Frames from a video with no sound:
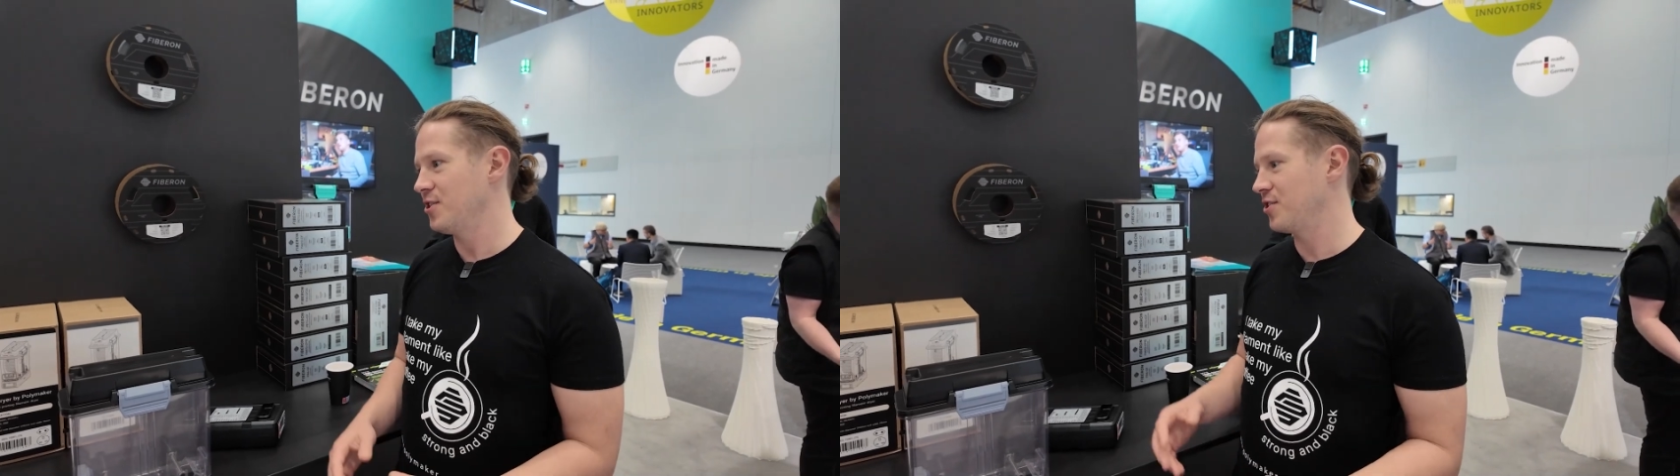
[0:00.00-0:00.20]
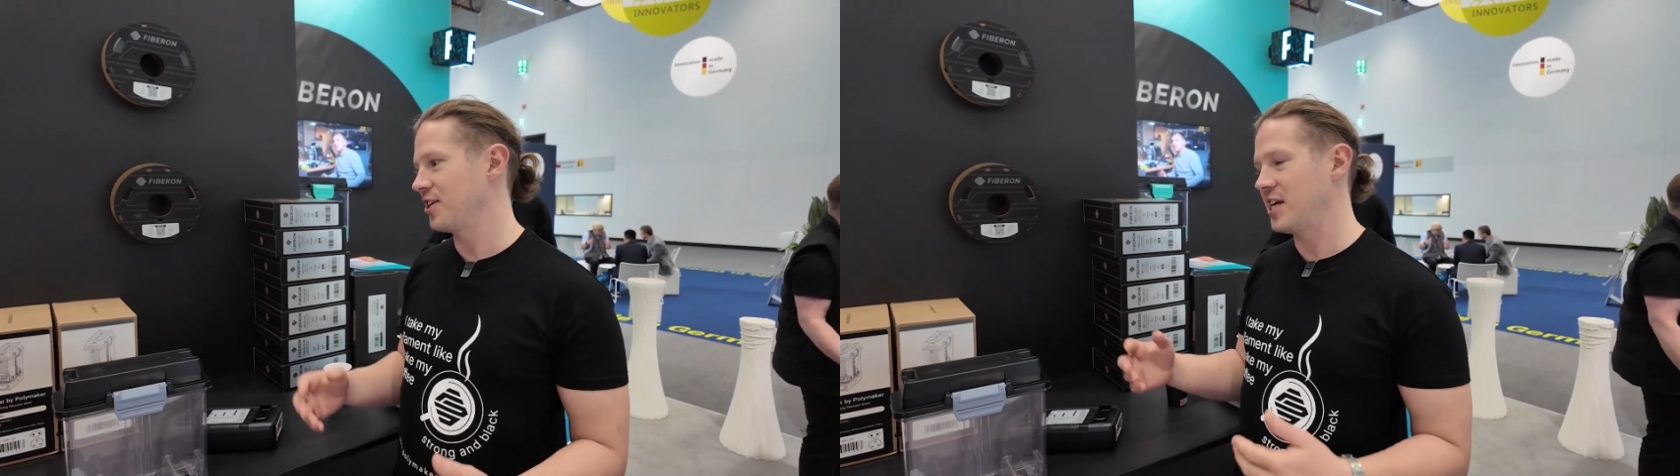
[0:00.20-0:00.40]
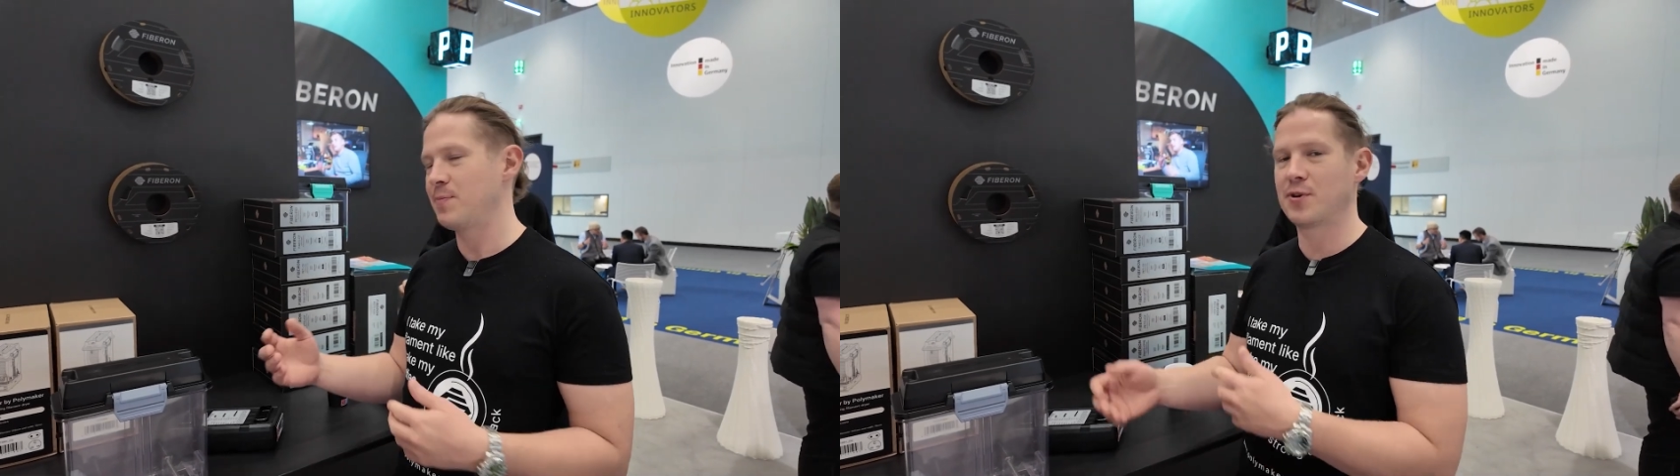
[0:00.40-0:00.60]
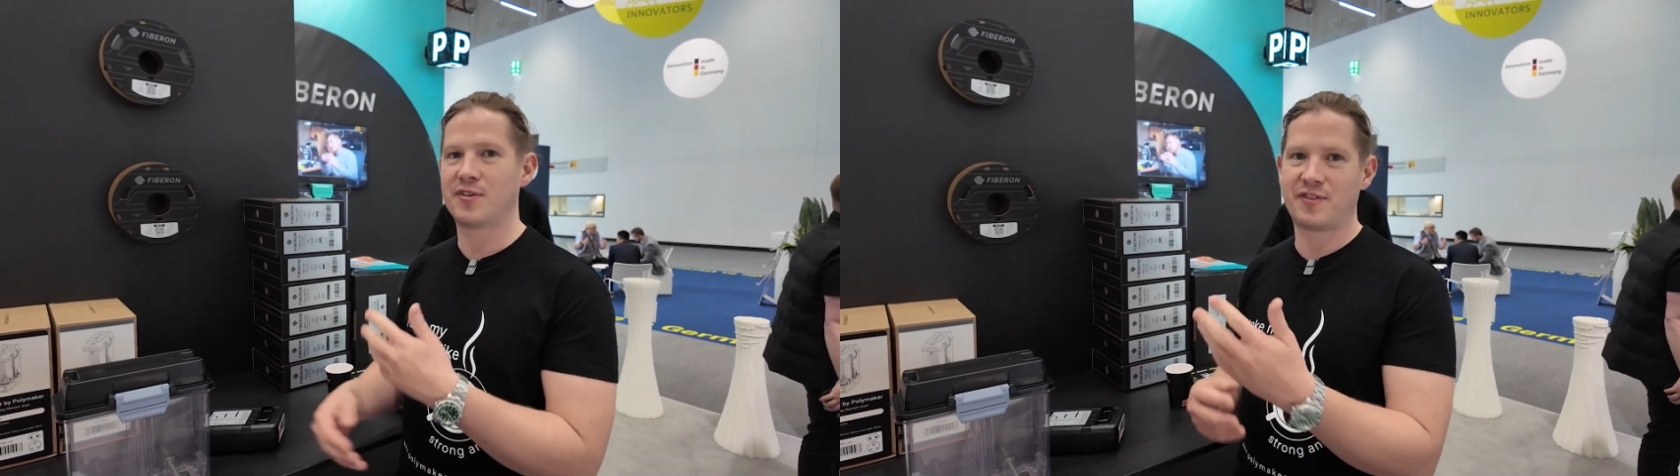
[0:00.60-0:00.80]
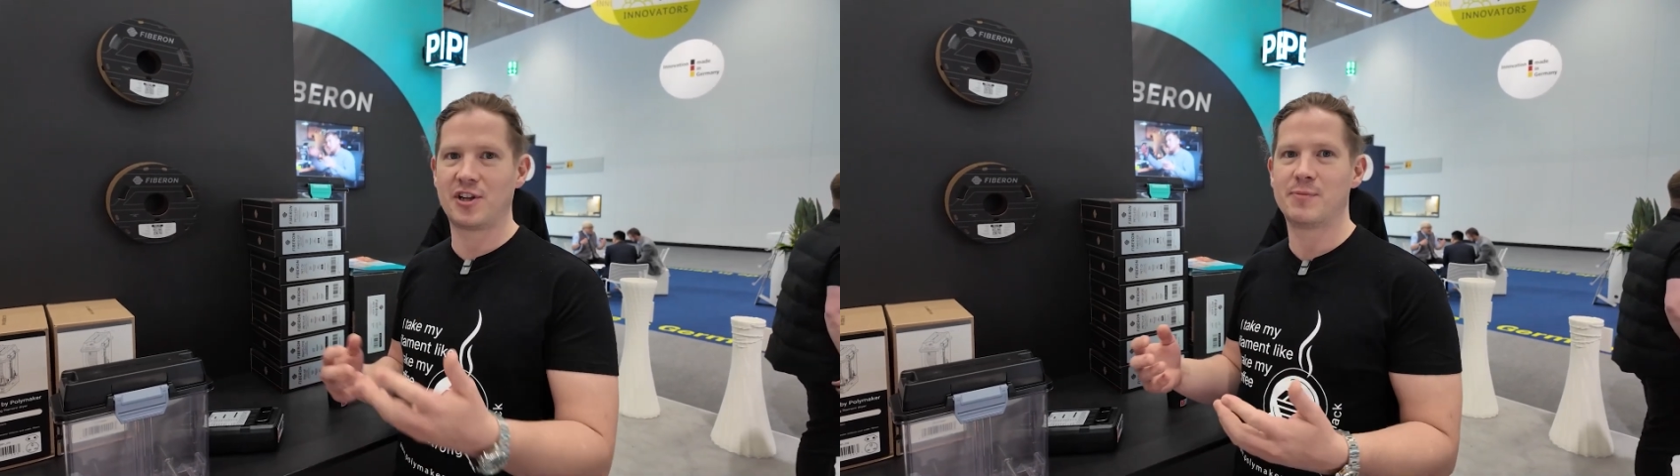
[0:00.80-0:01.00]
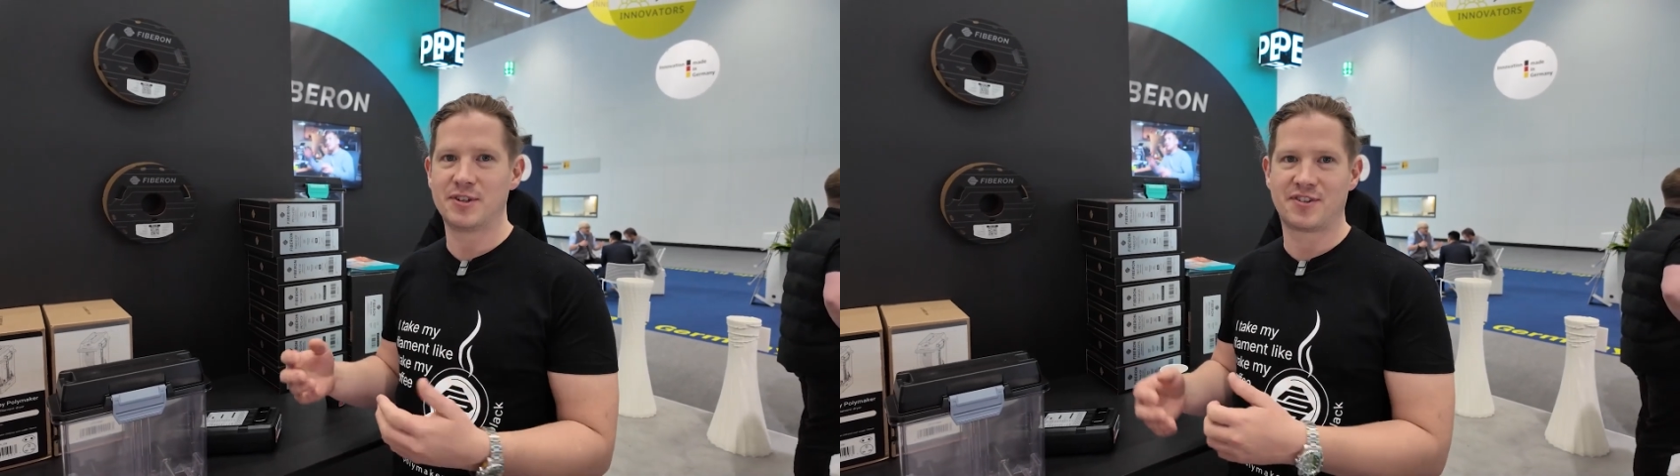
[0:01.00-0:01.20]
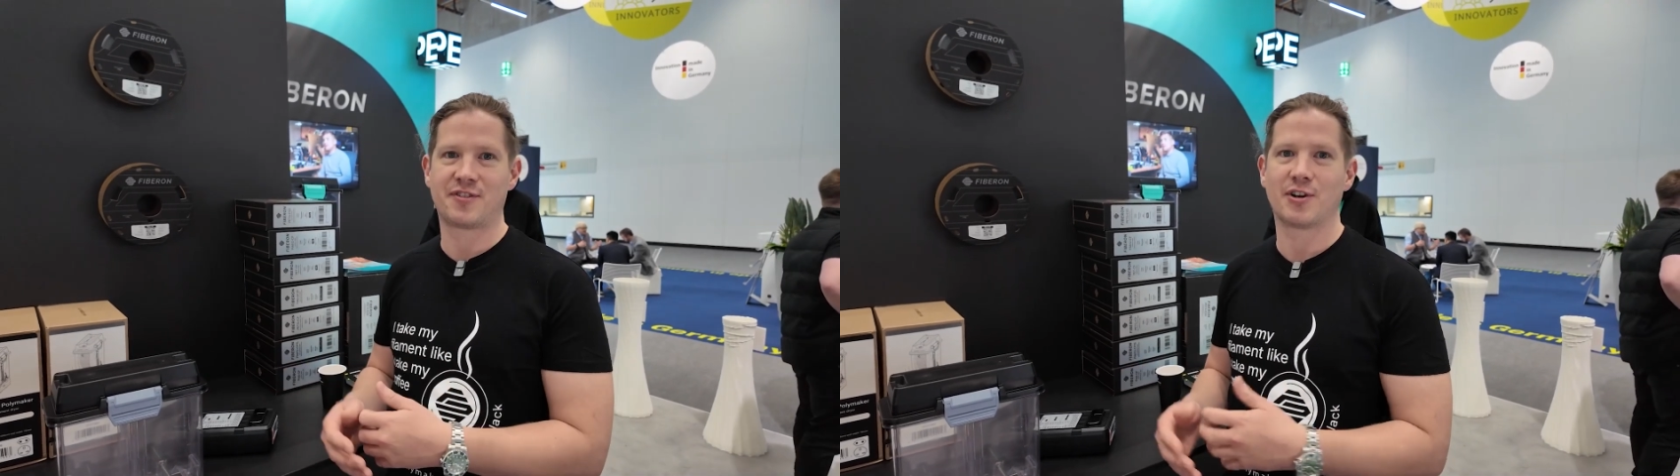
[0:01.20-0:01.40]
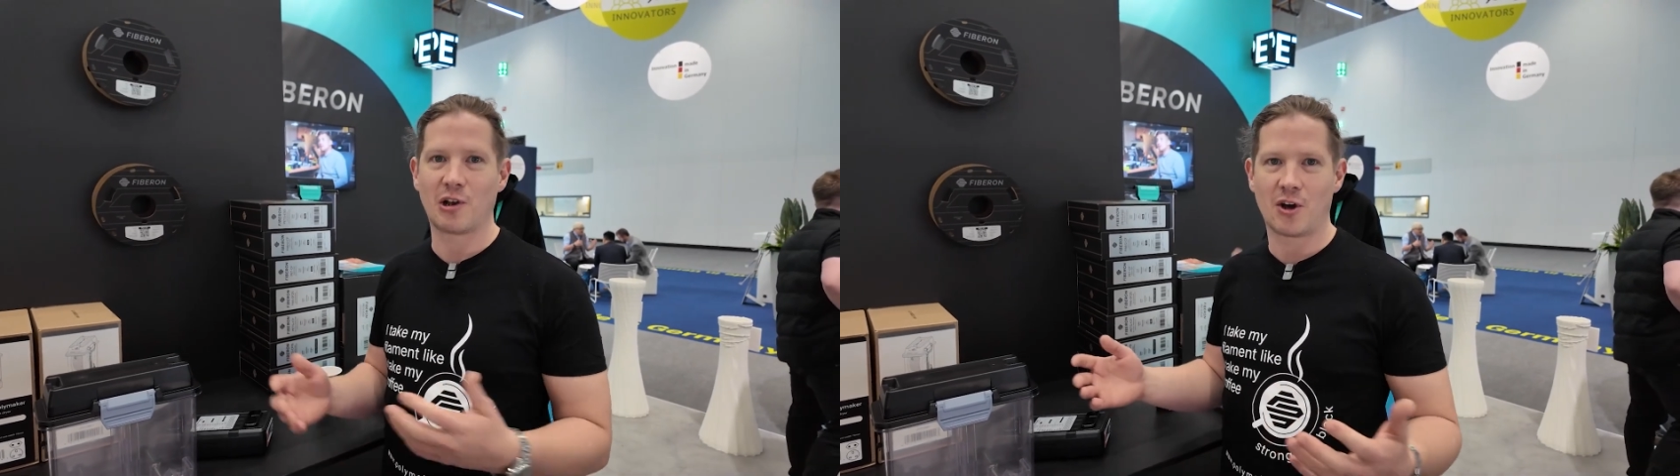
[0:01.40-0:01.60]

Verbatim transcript: you can keep your filaments for a